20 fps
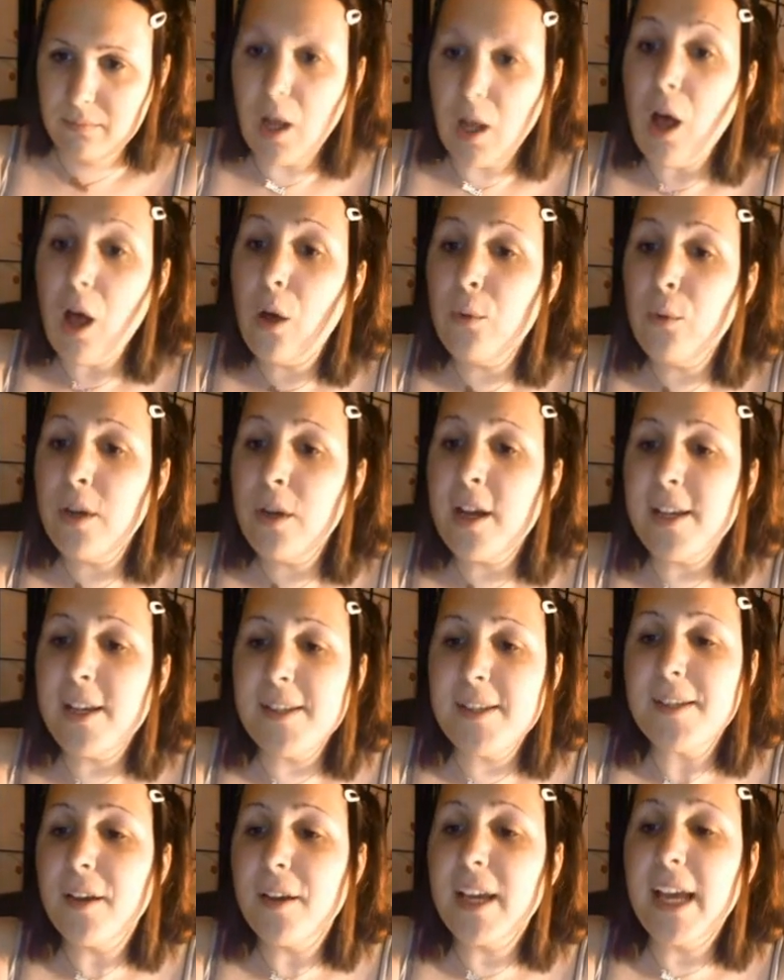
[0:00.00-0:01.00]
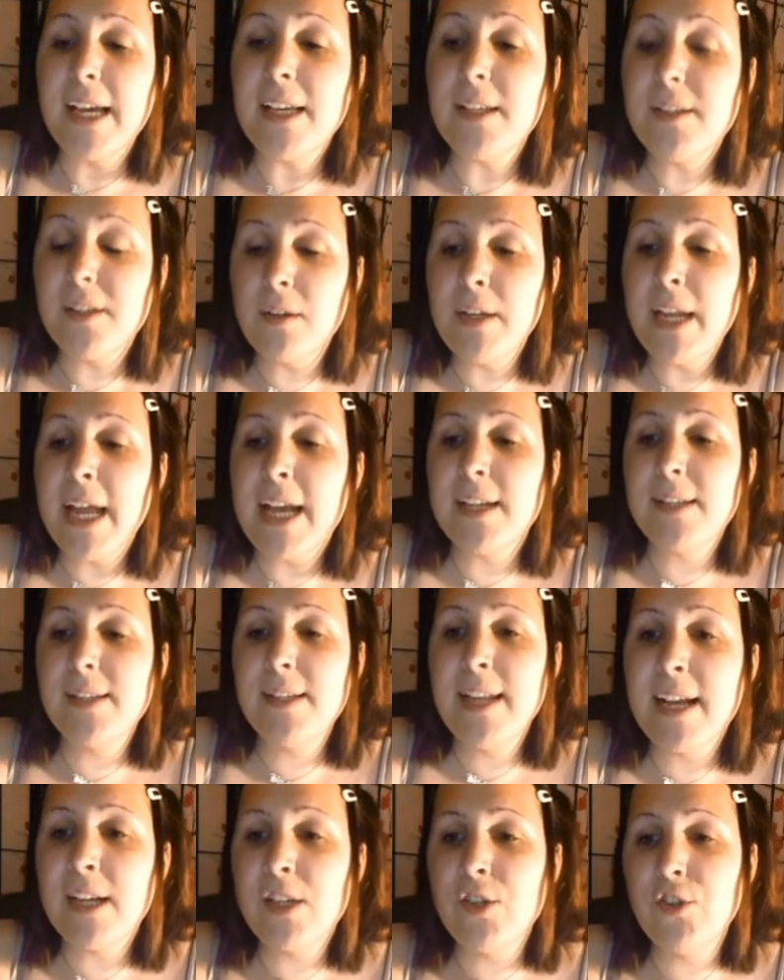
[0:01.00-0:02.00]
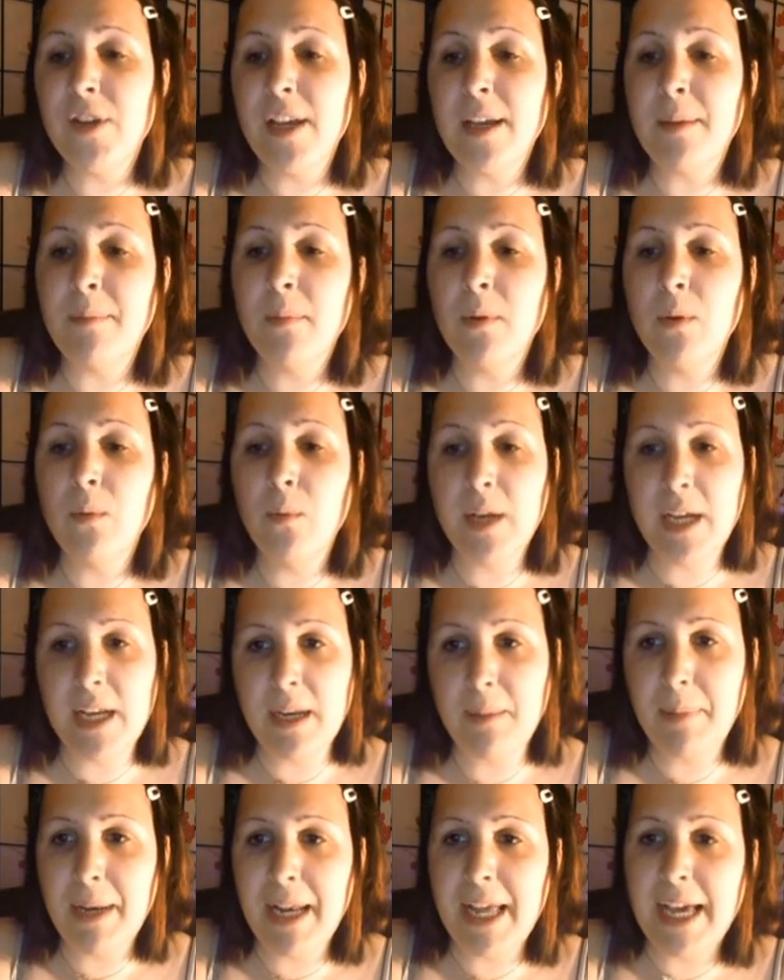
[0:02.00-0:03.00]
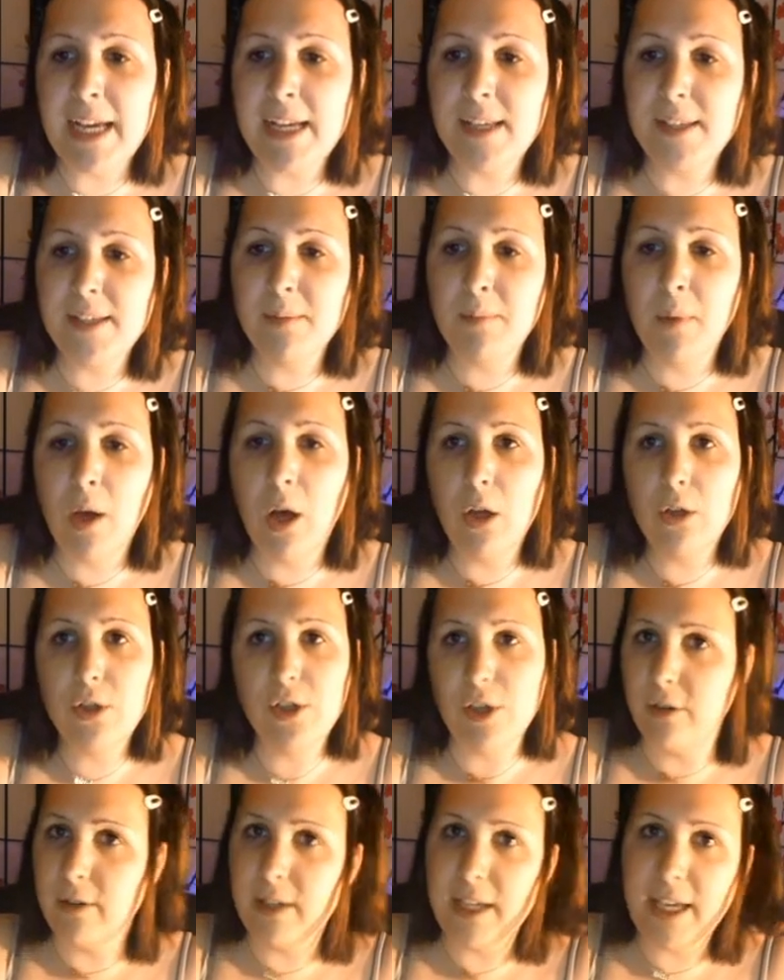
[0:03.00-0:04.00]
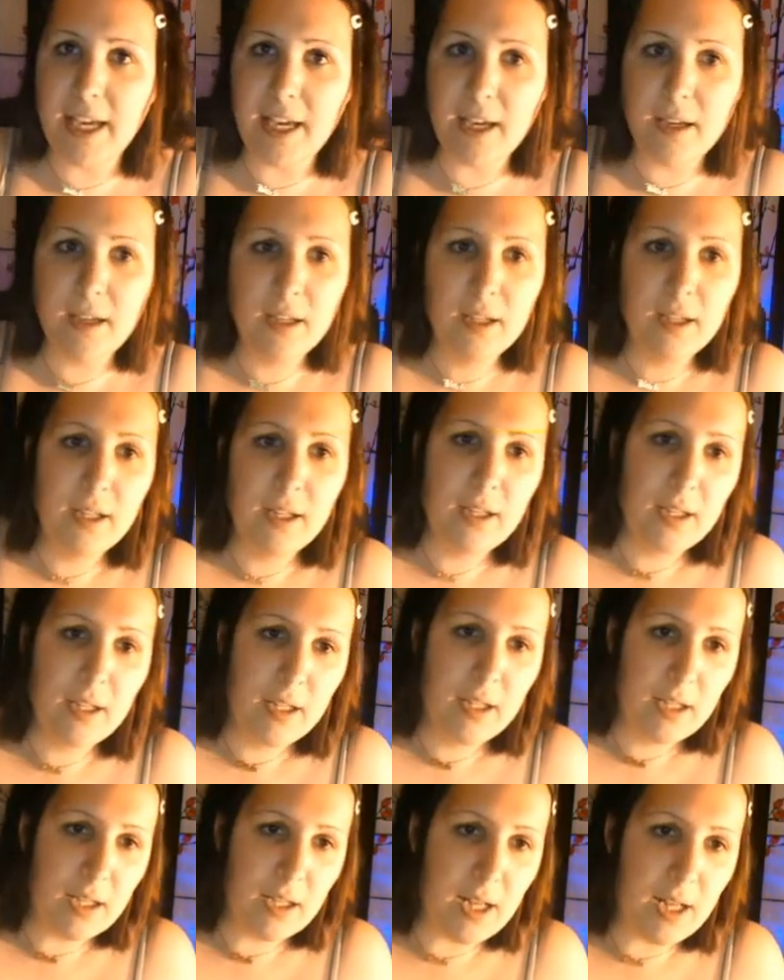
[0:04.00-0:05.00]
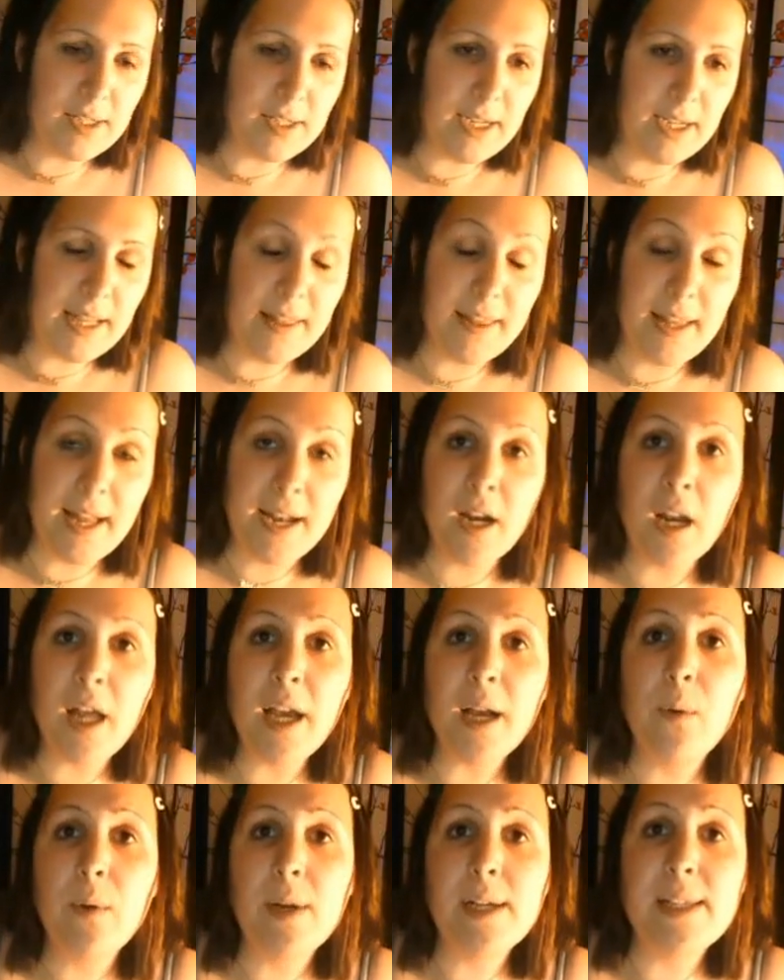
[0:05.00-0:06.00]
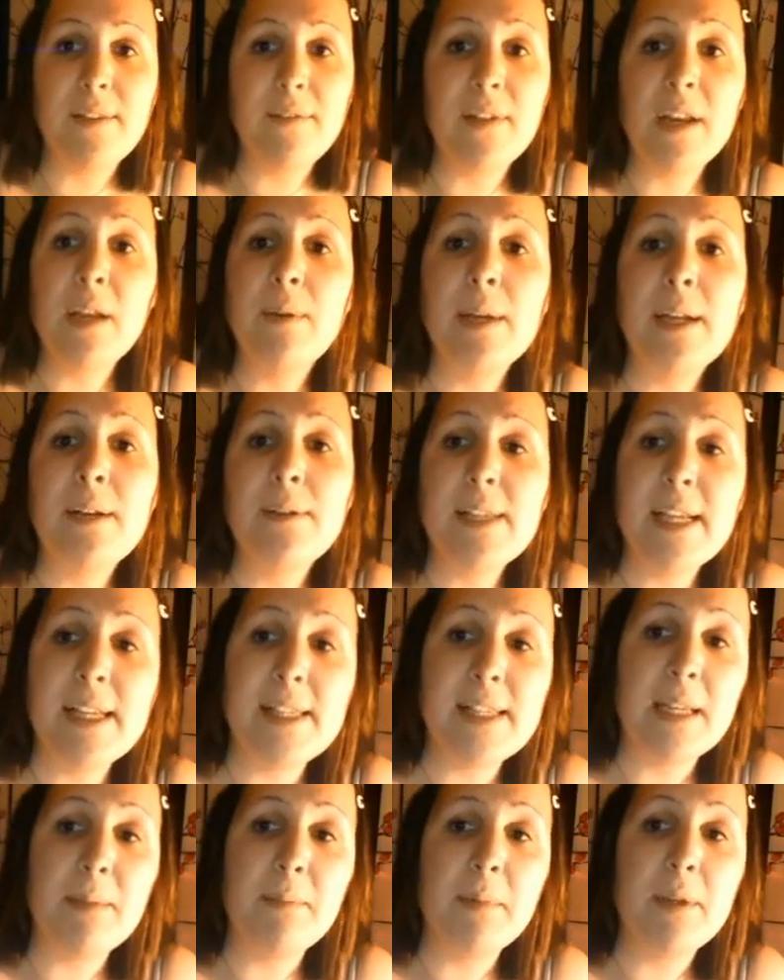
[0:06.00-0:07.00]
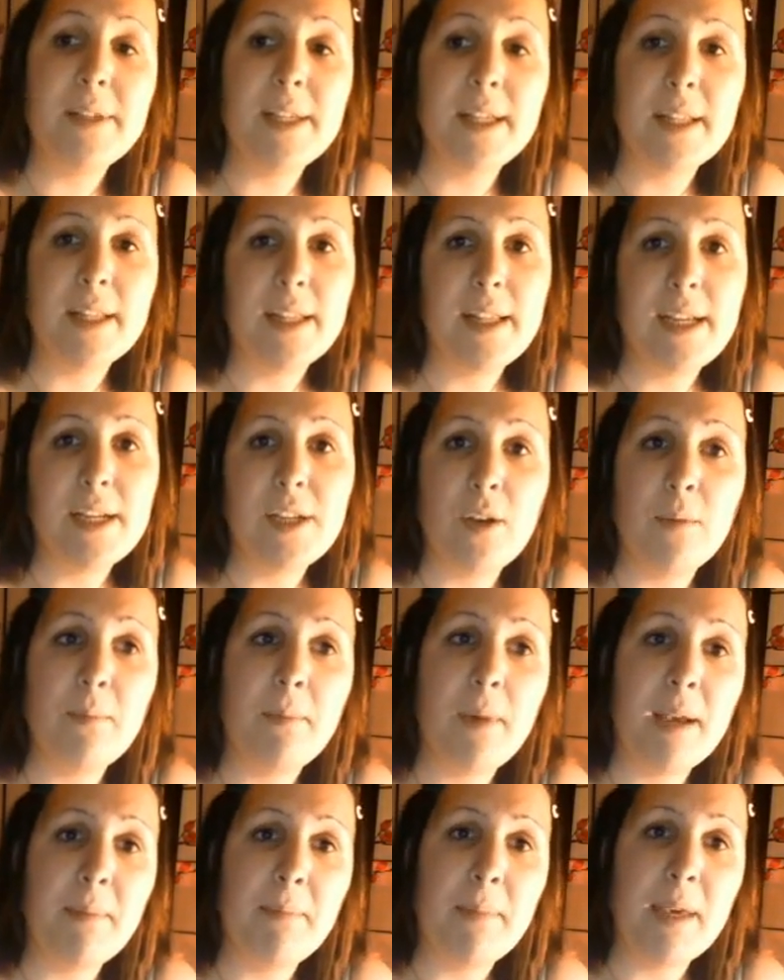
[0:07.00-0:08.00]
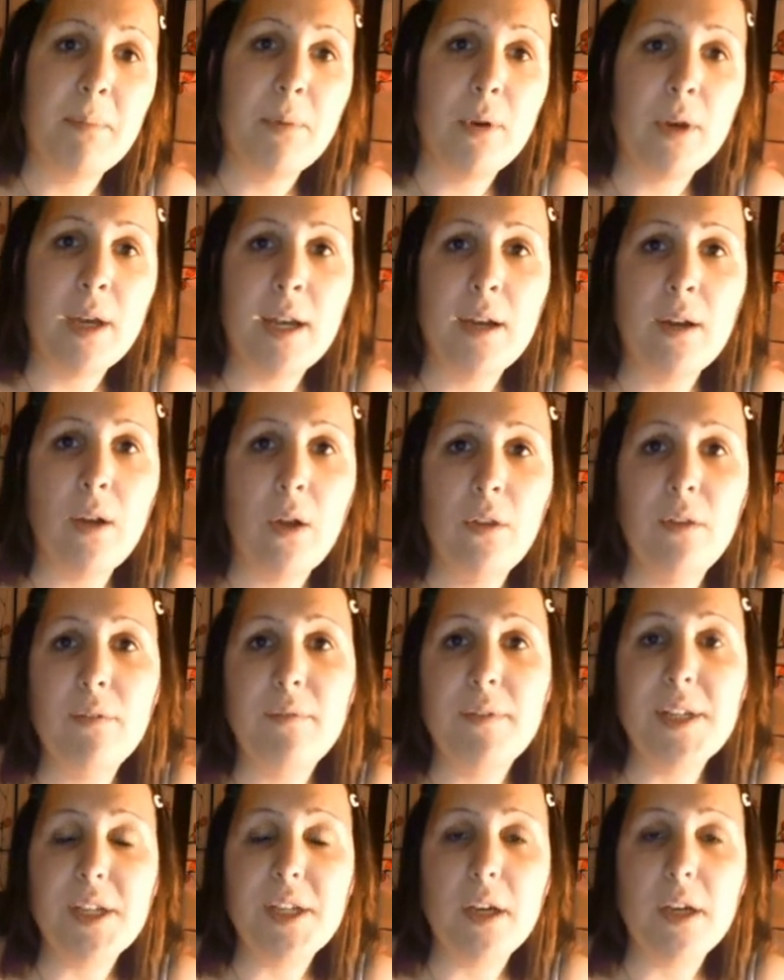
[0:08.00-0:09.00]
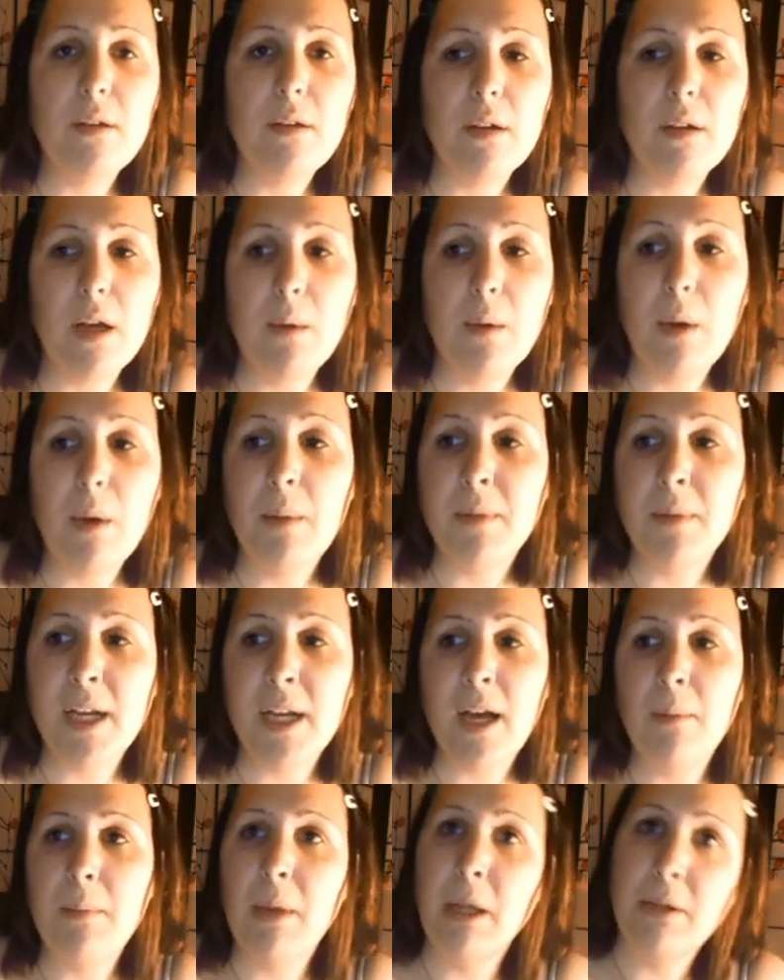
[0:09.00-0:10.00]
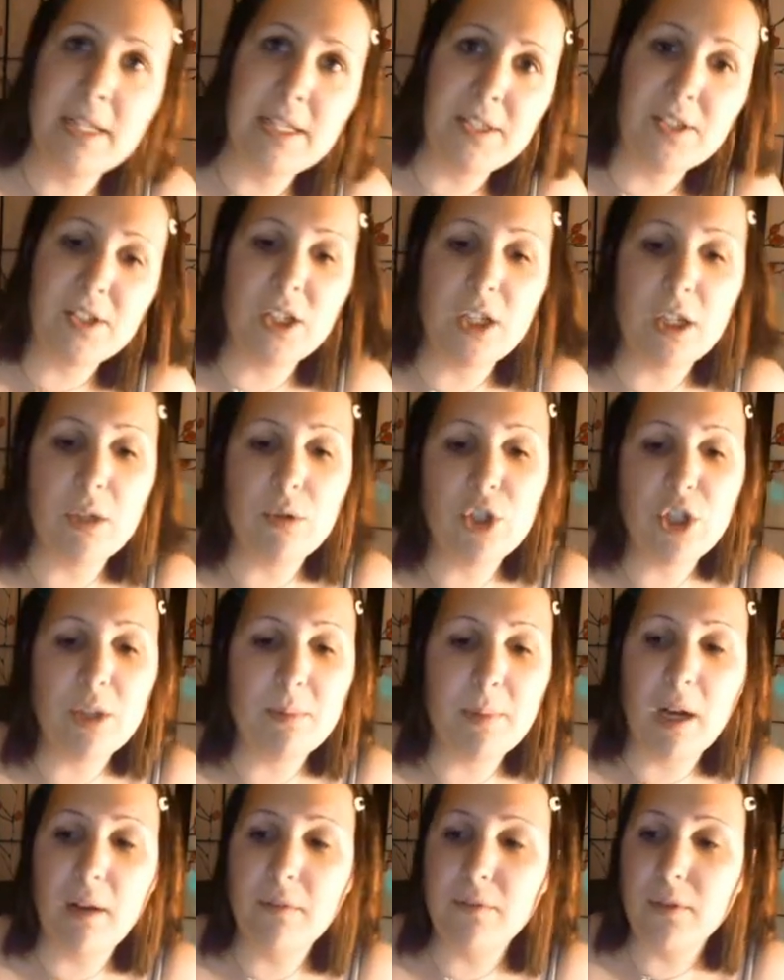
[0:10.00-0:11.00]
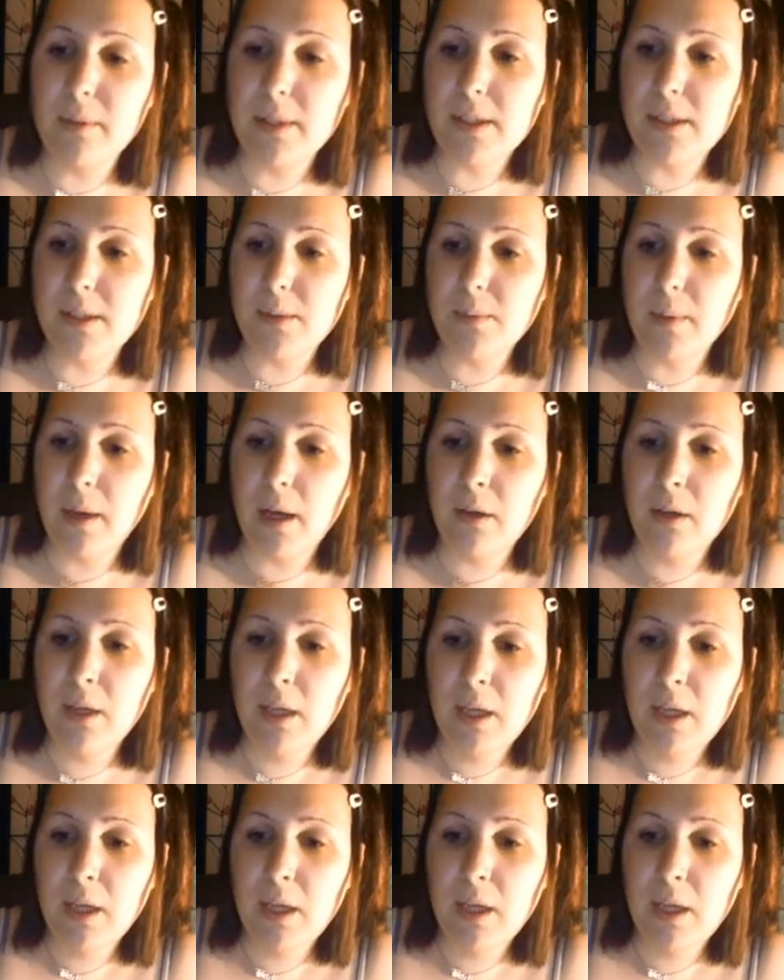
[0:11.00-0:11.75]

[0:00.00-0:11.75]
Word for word: Oh, nice. Okay, so next next stream, we're going to play some Hot Donkey underneath it. And likewise, if anyone else has any music that they don't mind me putting on the video, I, am going to upload these to YouTube afterwards as well